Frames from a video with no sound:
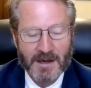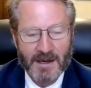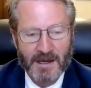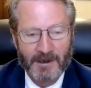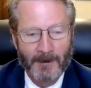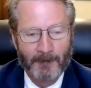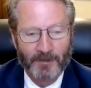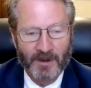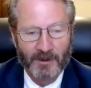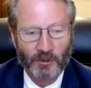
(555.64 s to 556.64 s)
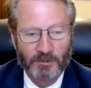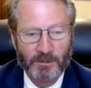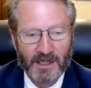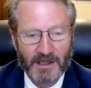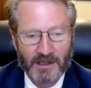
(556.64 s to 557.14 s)
And those
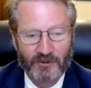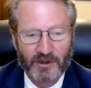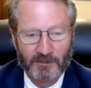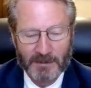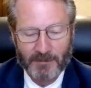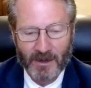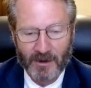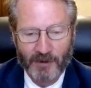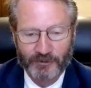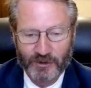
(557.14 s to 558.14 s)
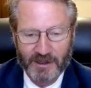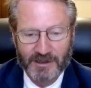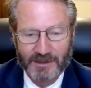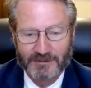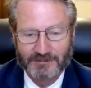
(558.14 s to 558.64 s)
billions could be better off
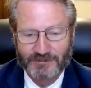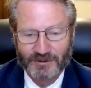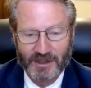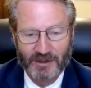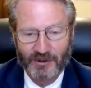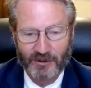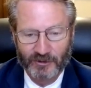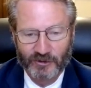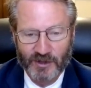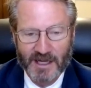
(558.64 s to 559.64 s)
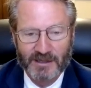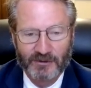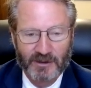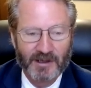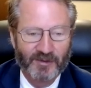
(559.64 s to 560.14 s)
sent to the
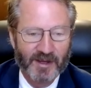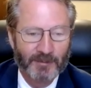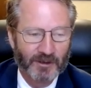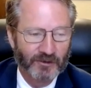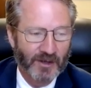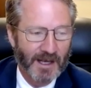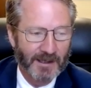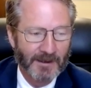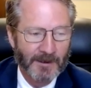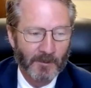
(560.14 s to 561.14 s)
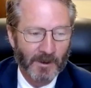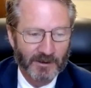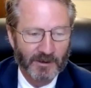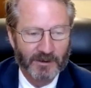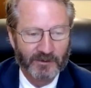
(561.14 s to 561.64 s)
states and let them decide what to do.